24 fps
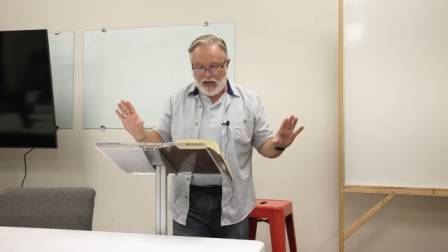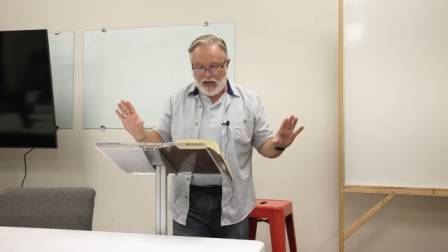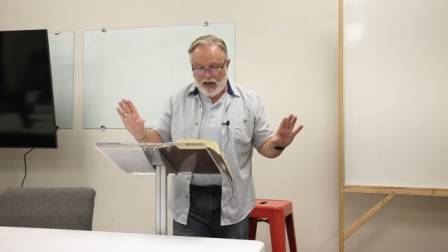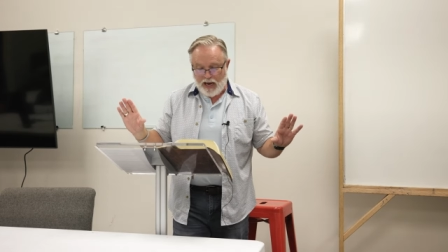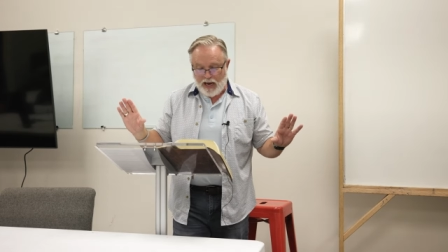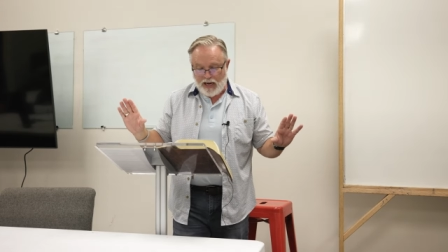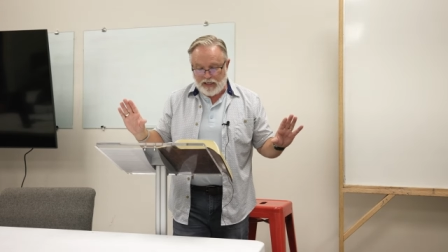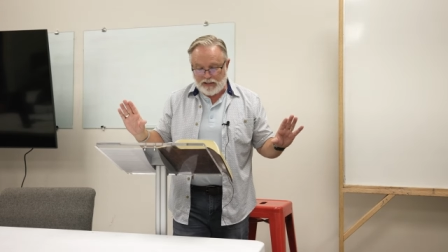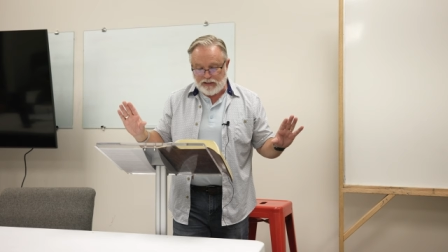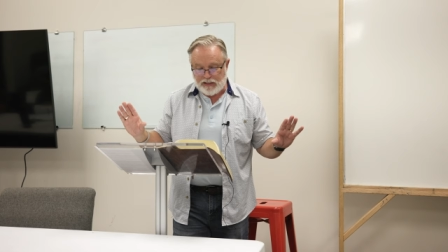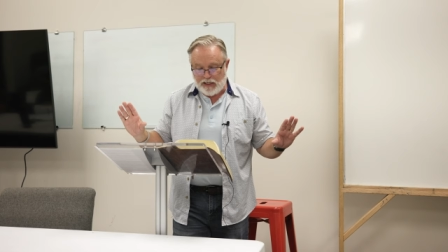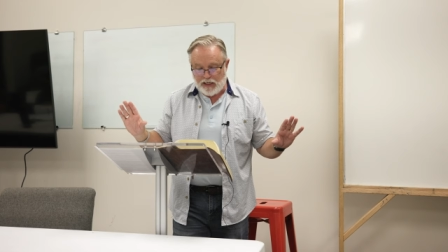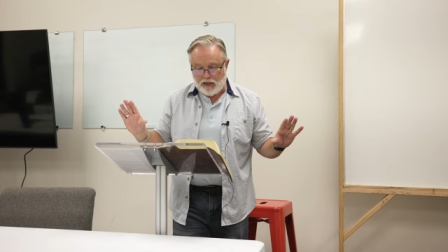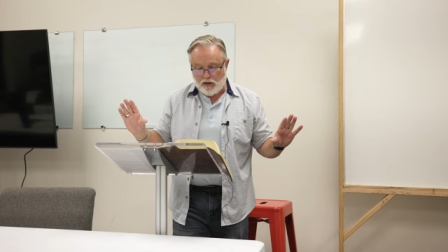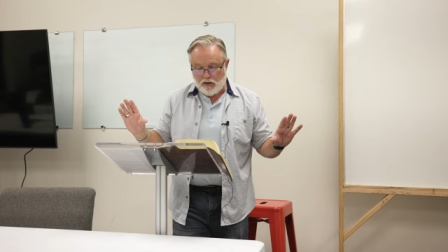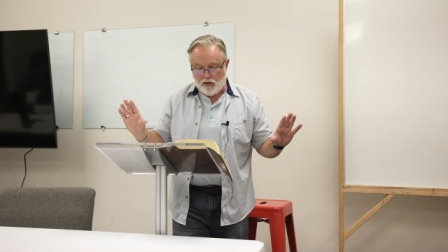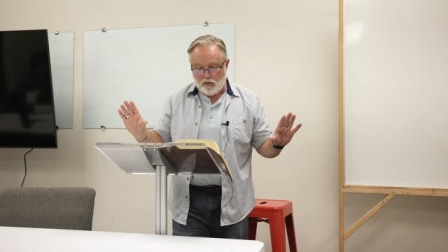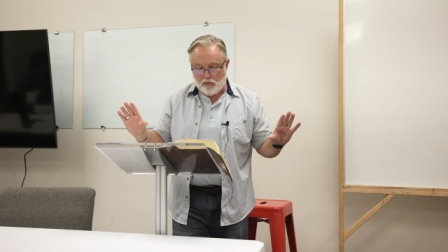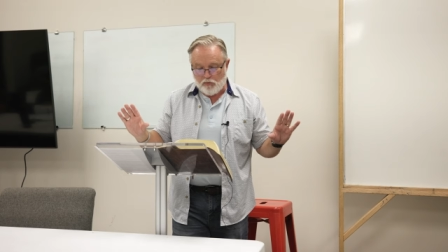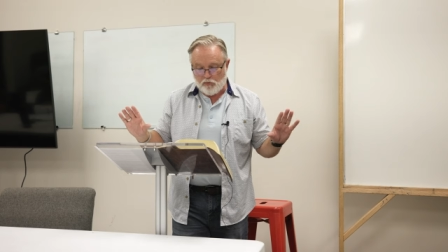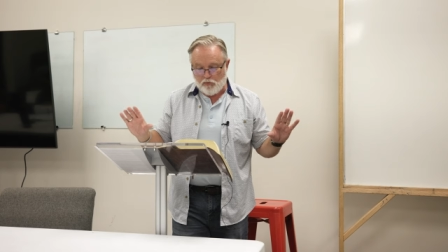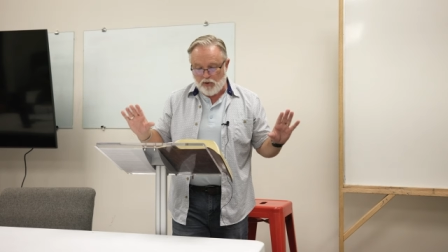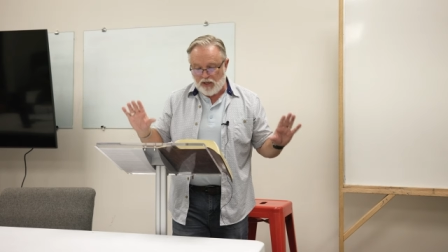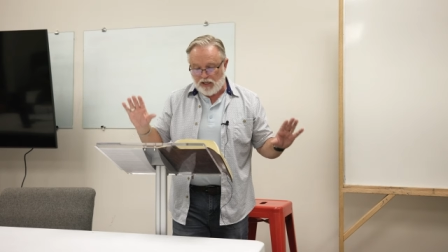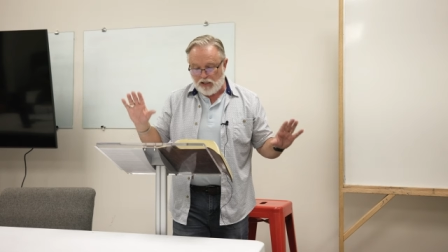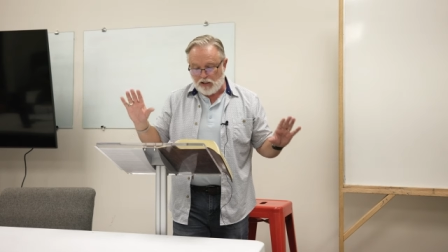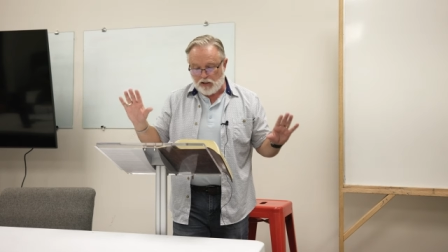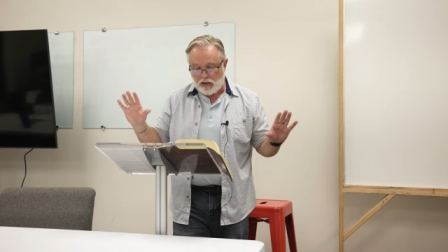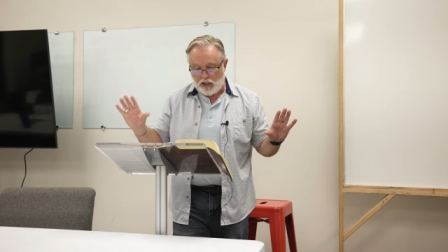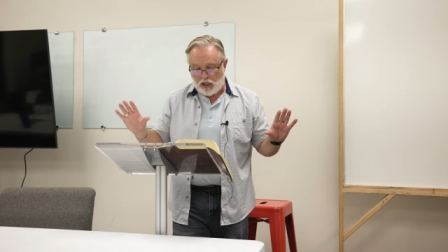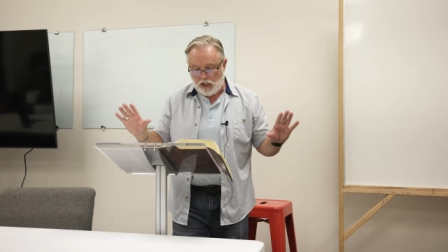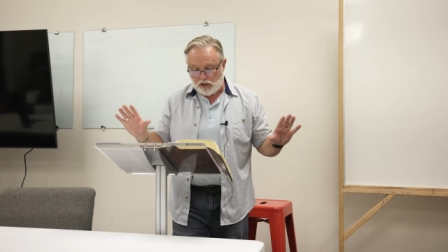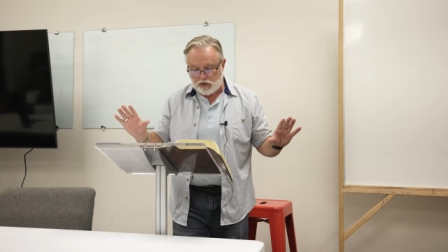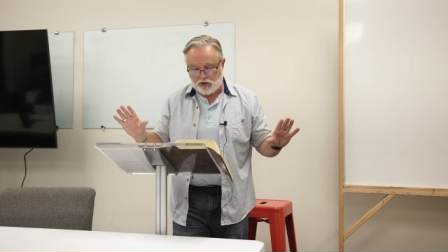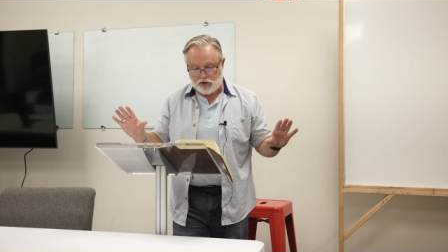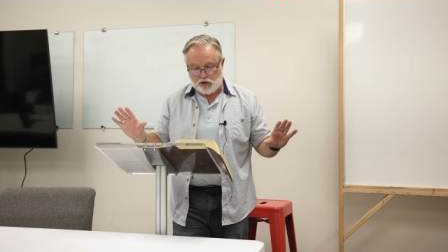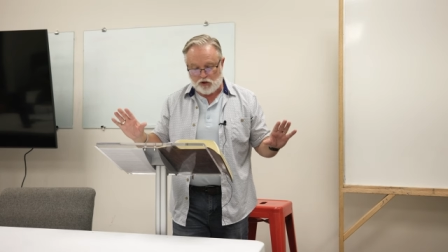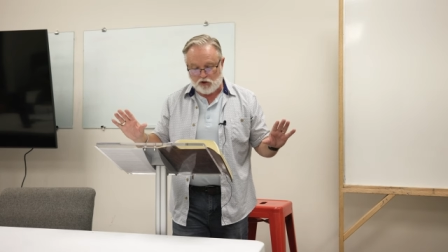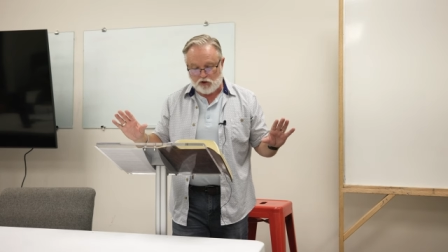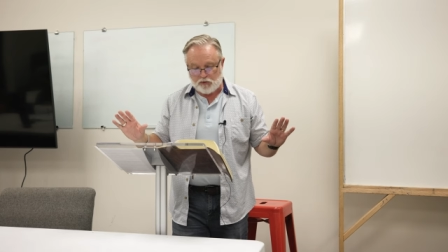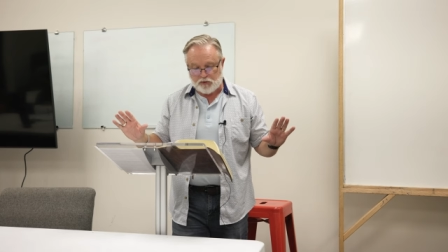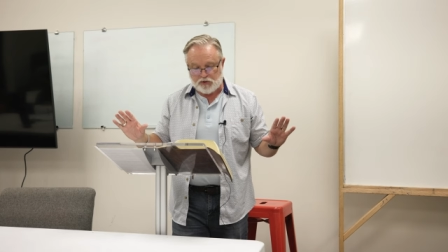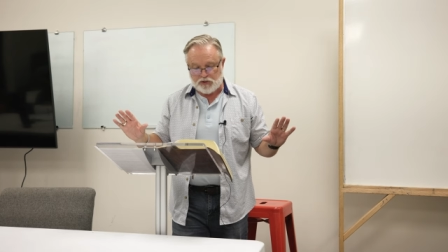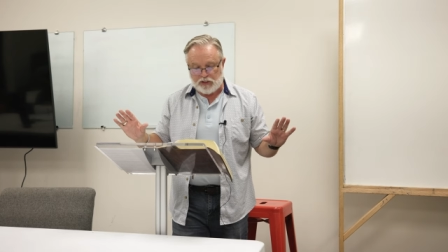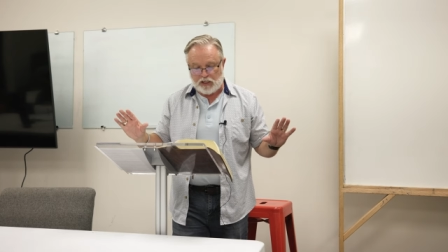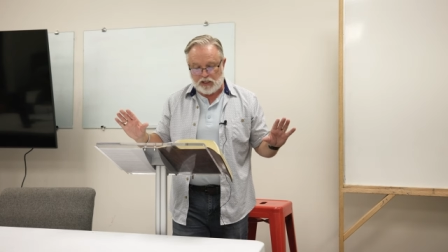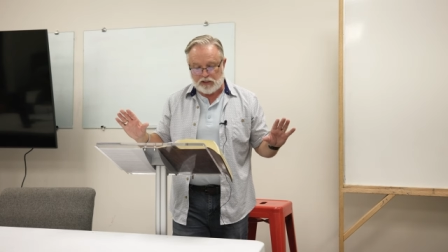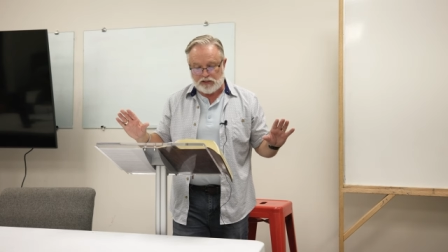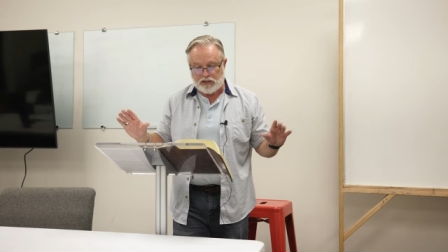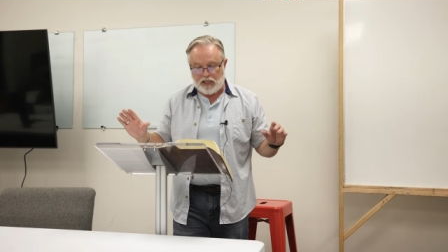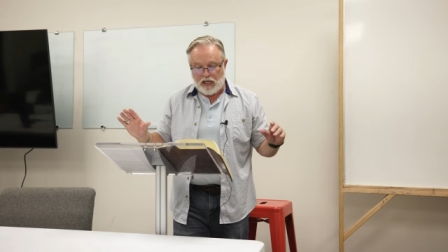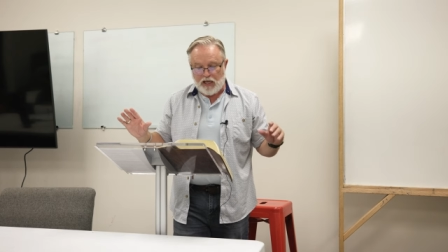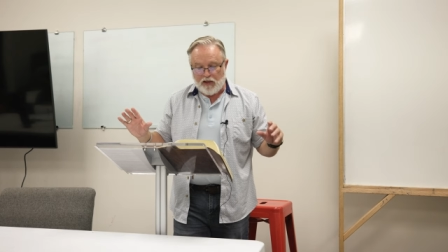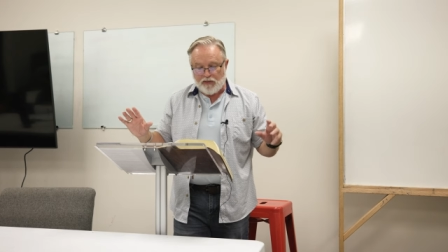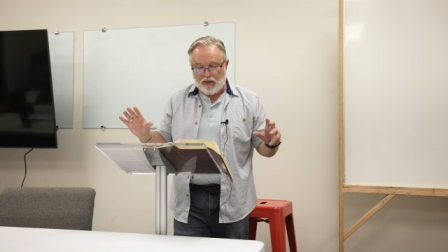had yet being uncircumcised,